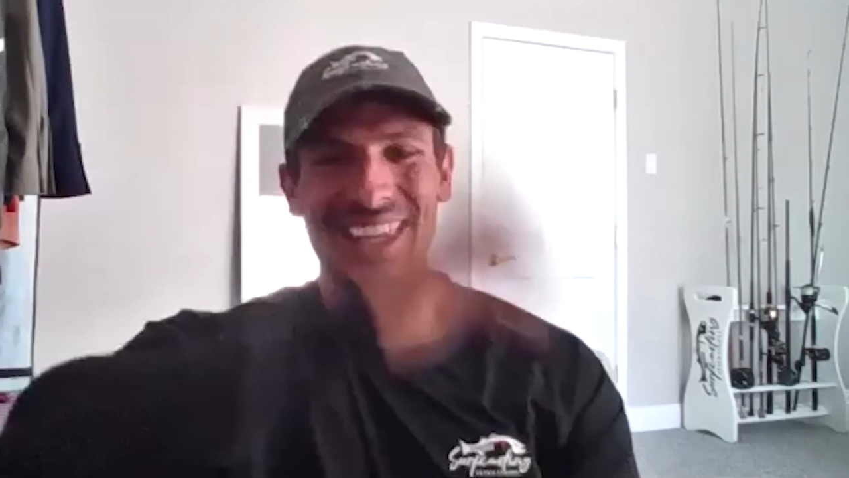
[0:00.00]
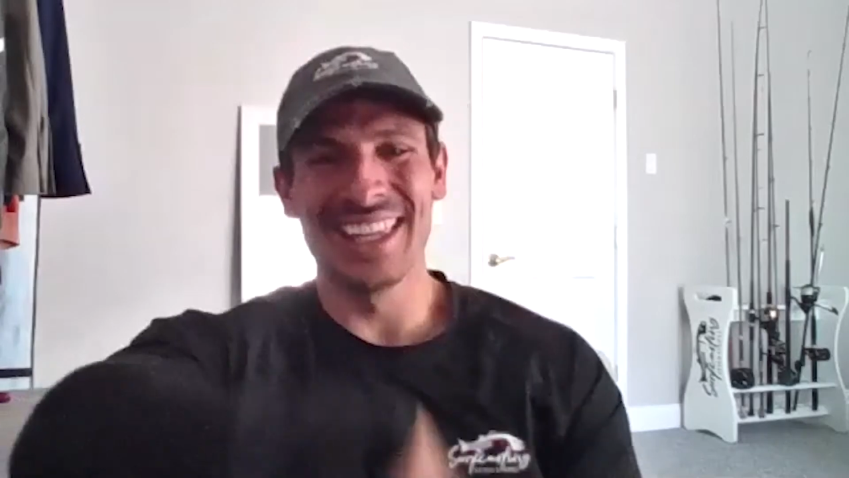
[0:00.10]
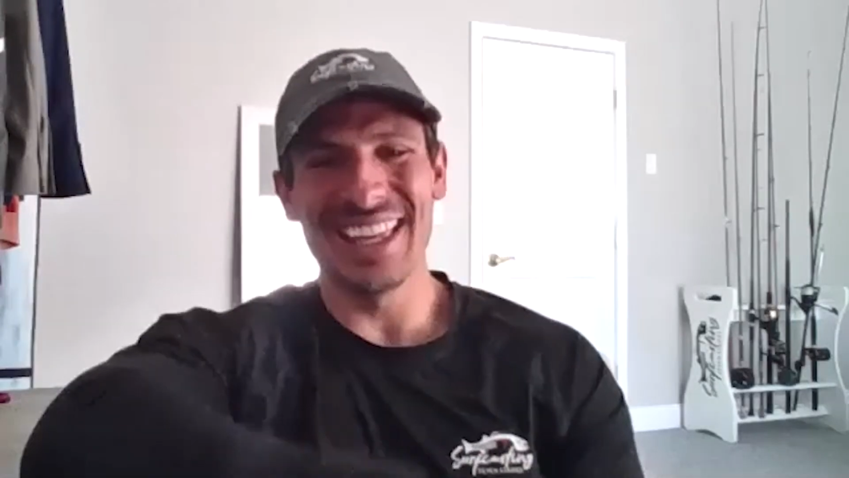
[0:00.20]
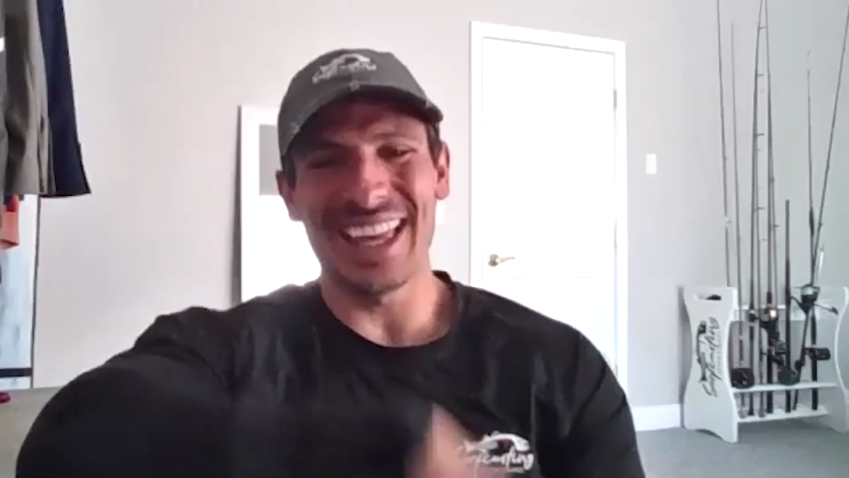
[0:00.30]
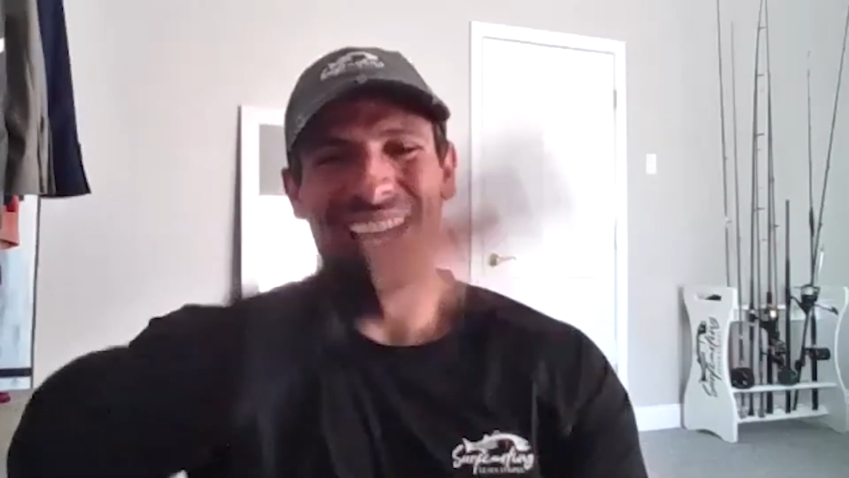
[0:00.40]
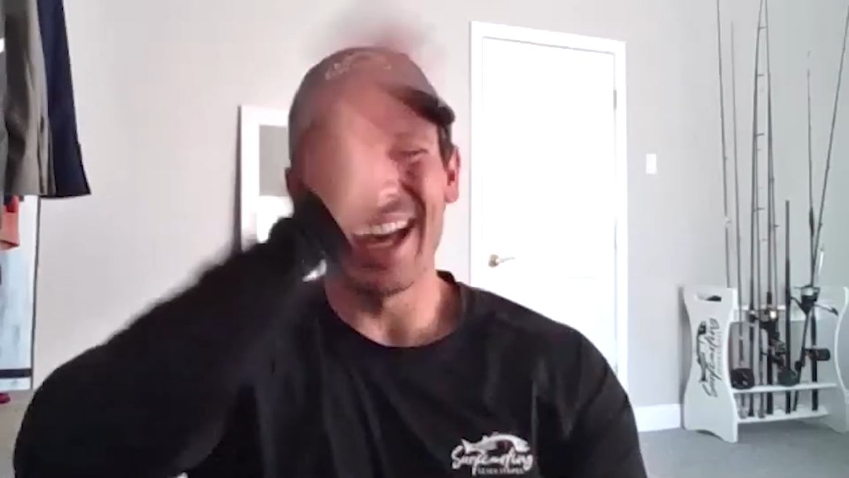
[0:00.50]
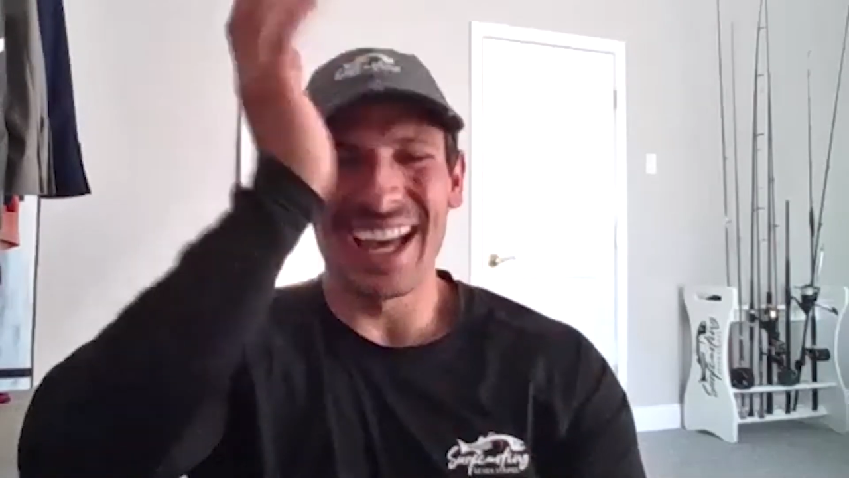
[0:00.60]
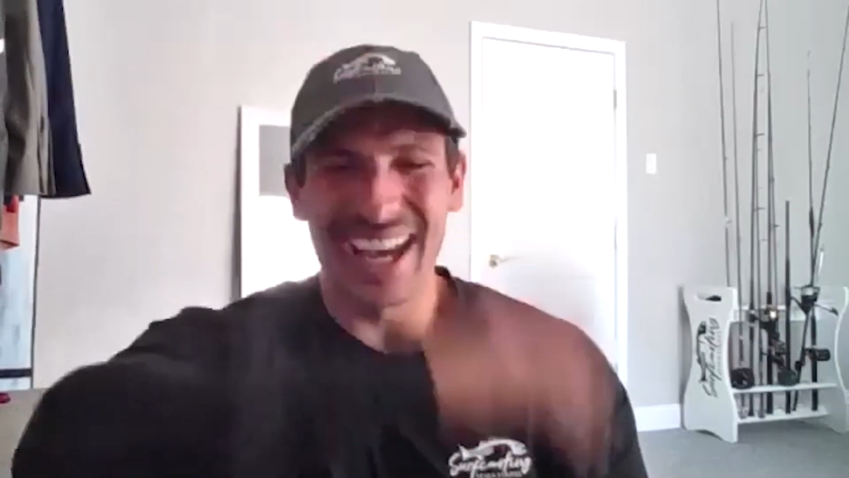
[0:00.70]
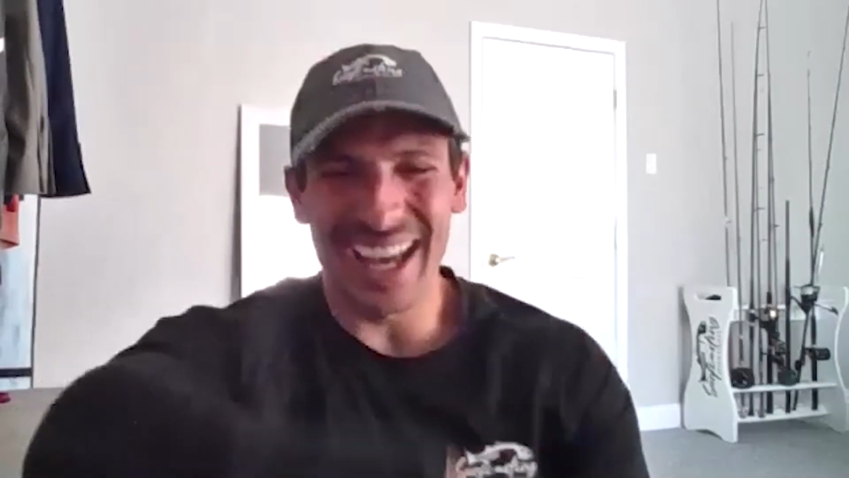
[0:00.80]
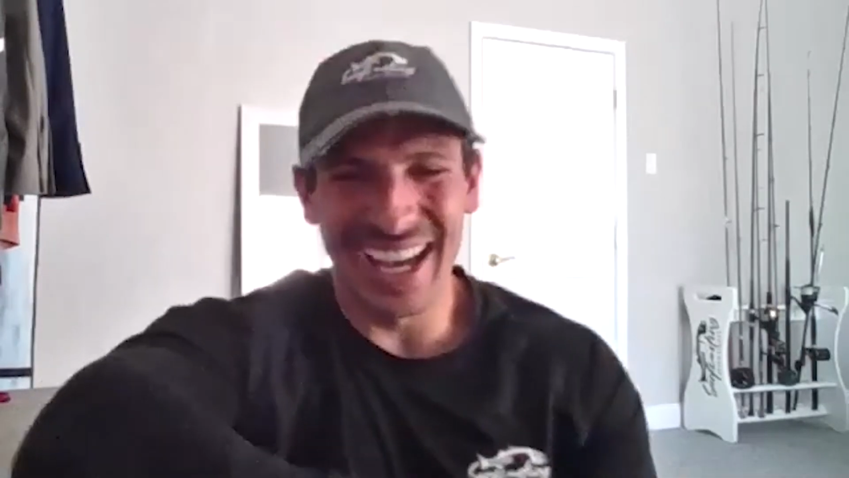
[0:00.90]

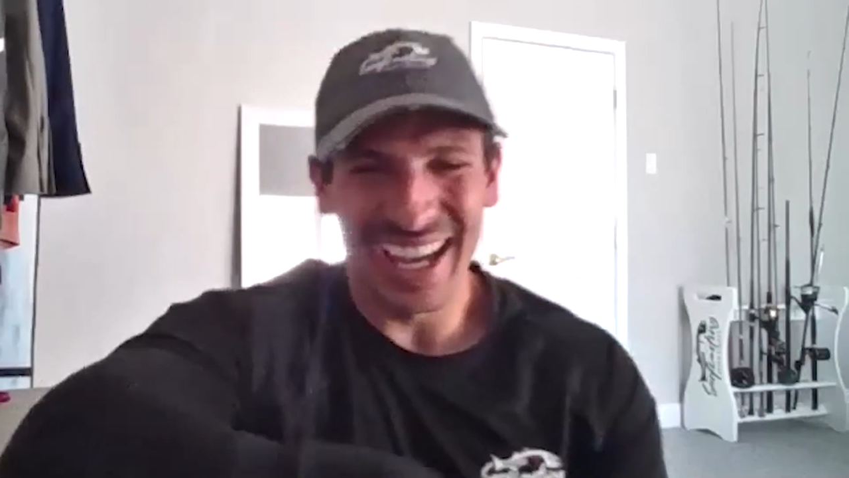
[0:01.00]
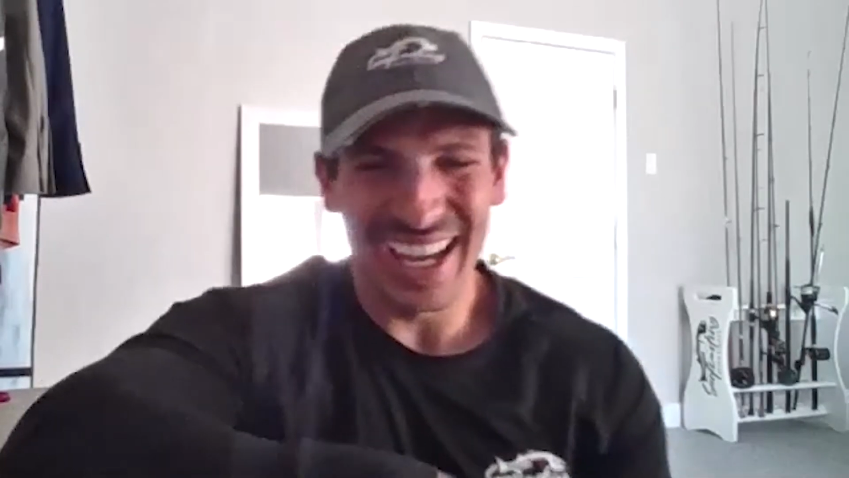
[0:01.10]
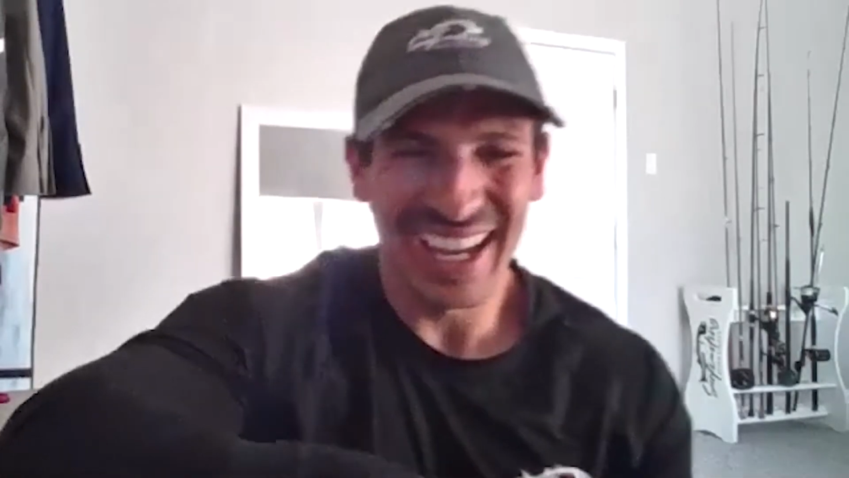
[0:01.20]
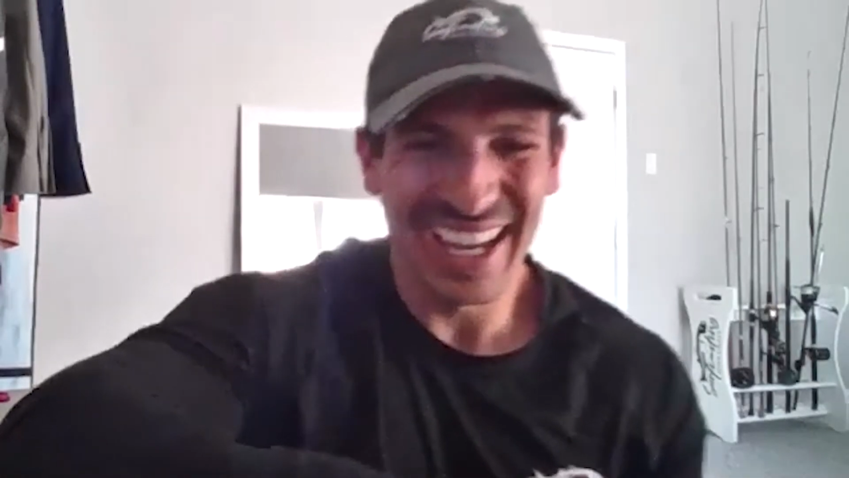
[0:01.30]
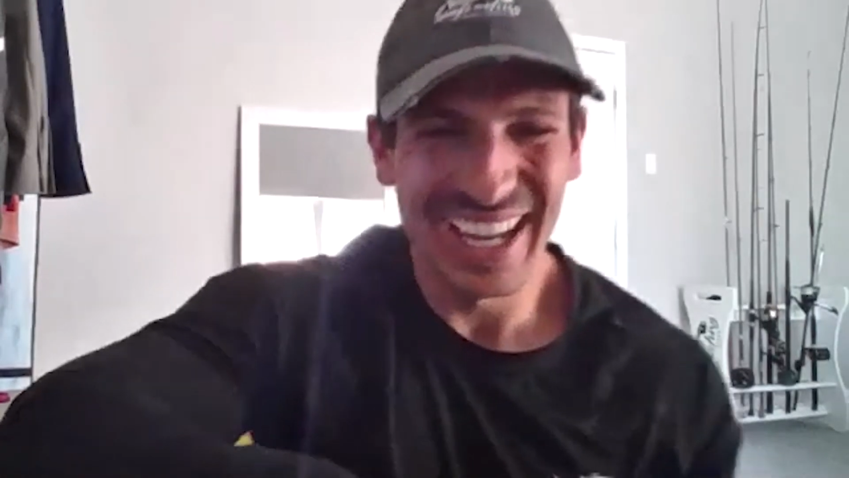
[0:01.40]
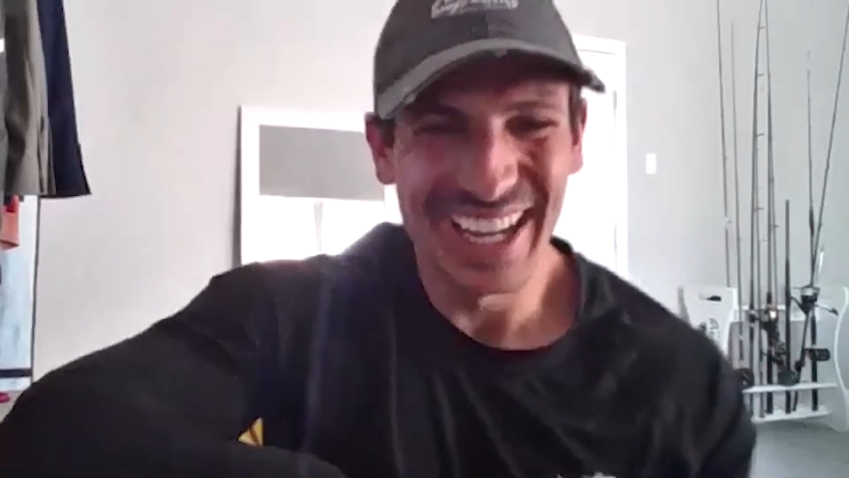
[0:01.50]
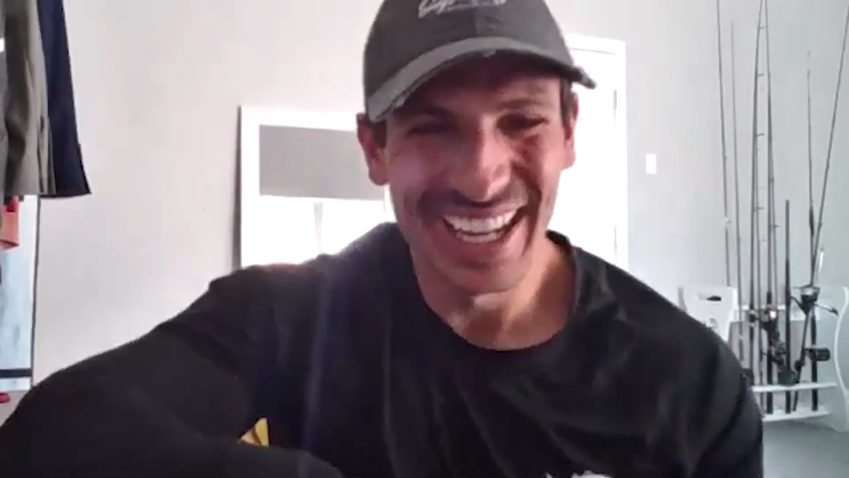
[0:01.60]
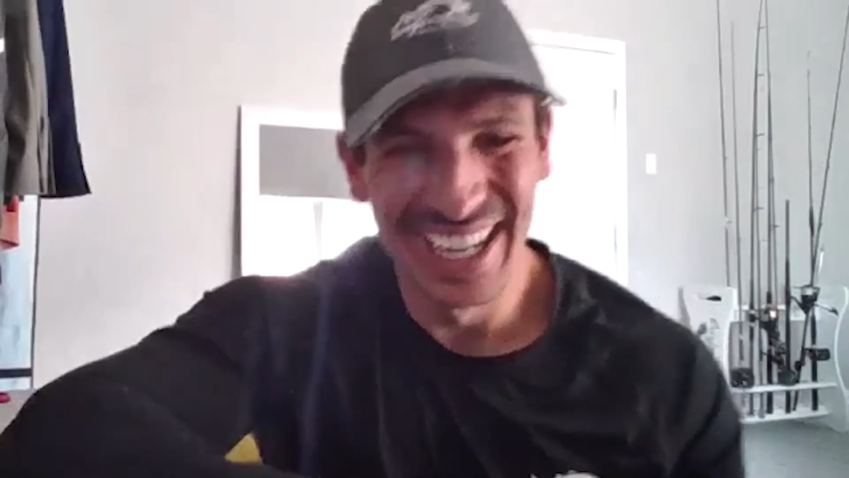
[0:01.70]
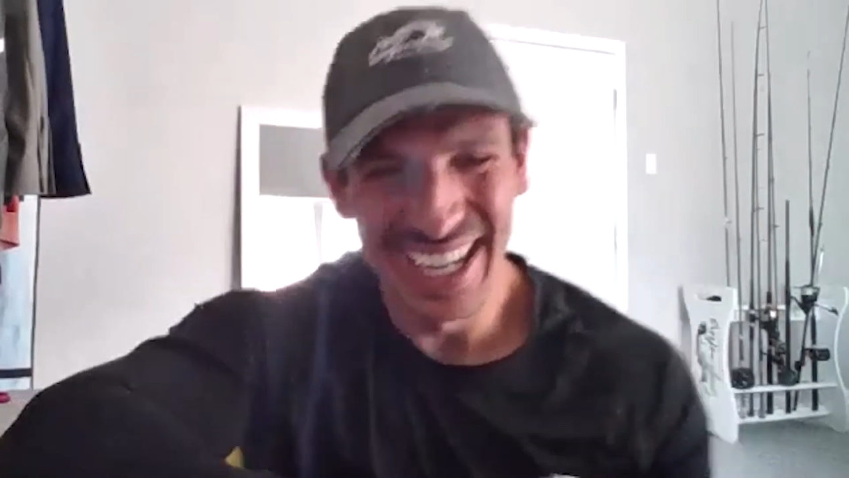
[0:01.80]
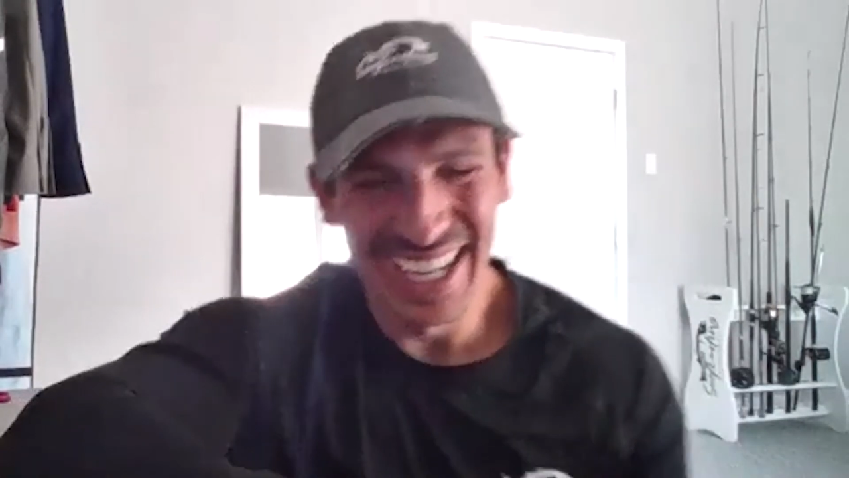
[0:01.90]
caught a fish,
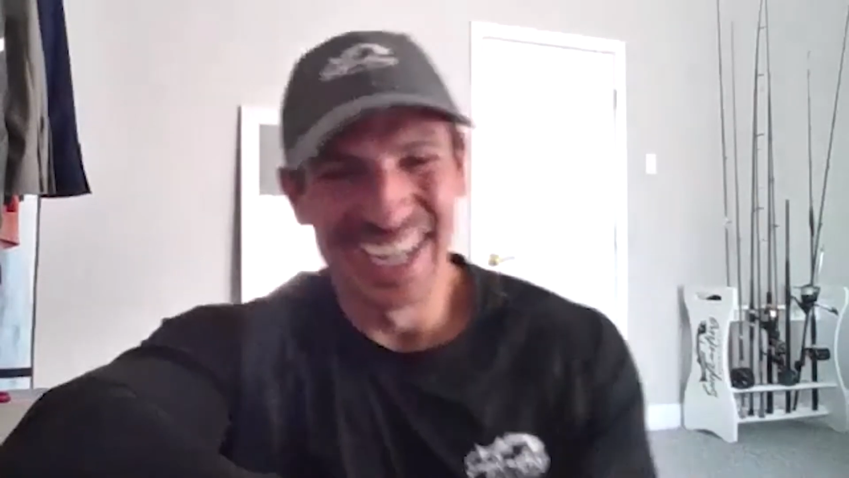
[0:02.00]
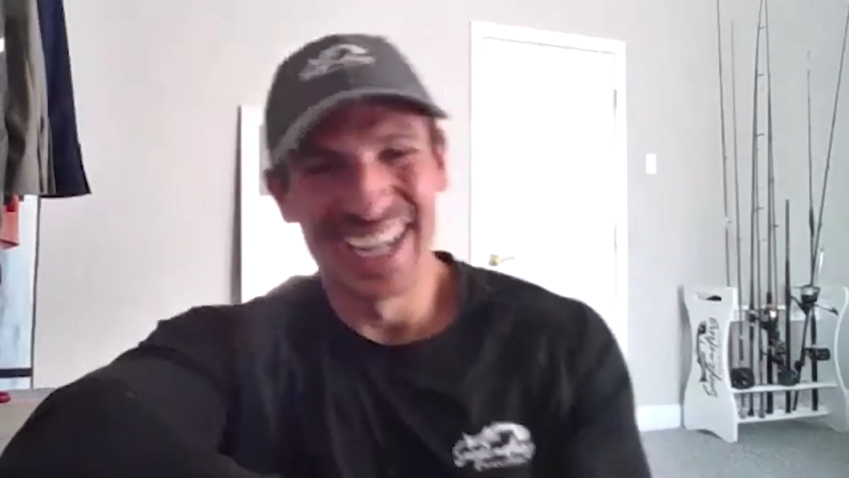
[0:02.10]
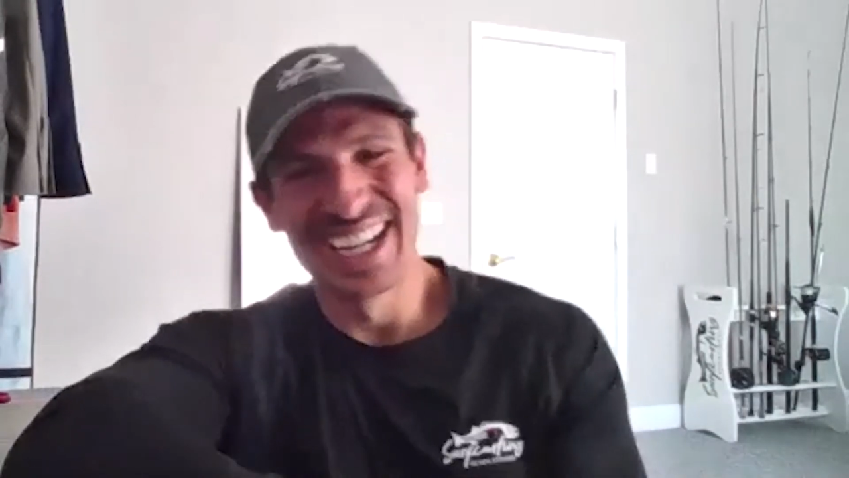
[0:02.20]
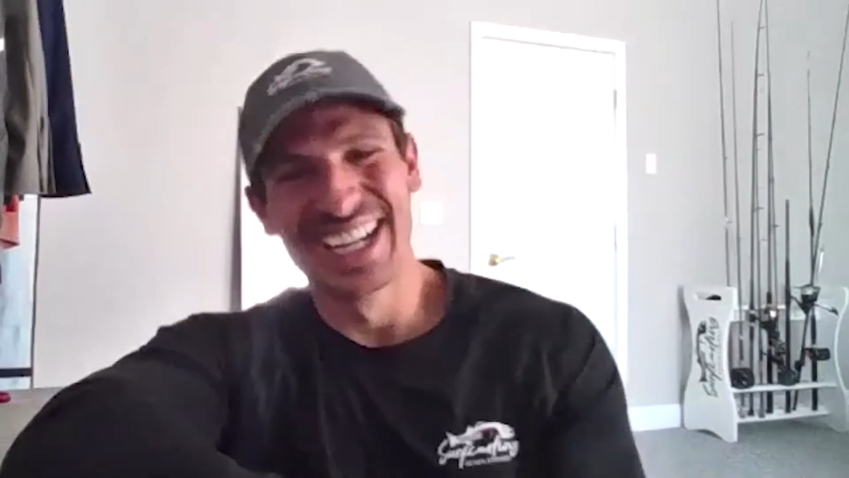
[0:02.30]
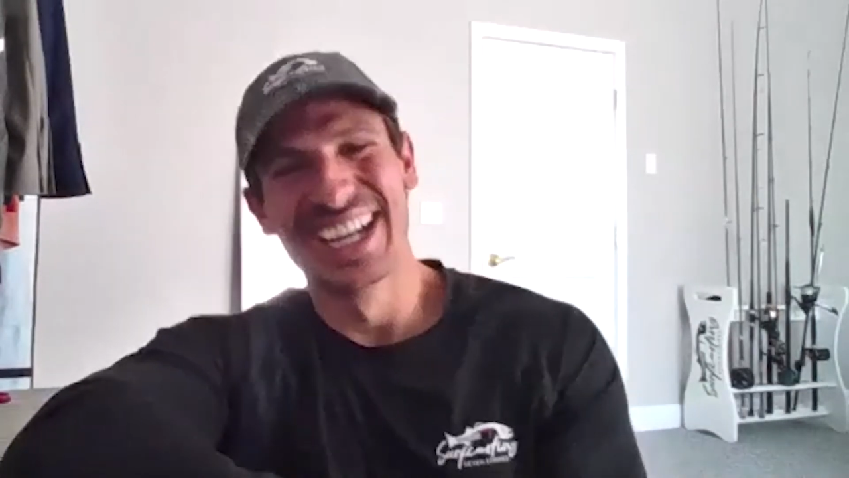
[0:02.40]
a really large